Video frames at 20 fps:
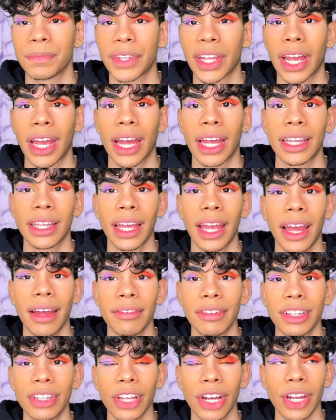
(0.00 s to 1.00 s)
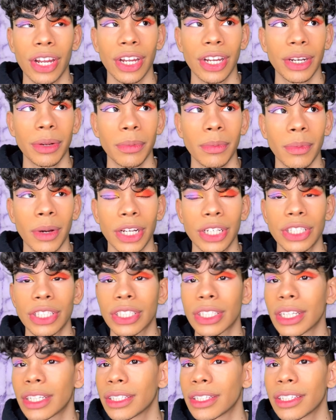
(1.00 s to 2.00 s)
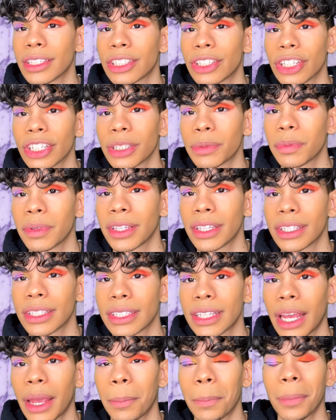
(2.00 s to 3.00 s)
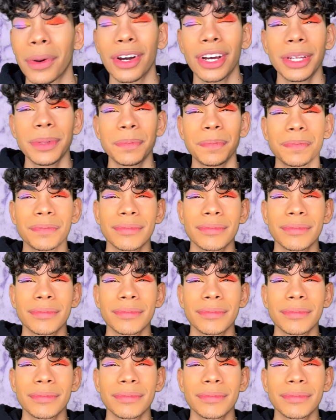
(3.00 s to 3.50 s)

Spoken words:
And they haven't done much since, it's just been the same. But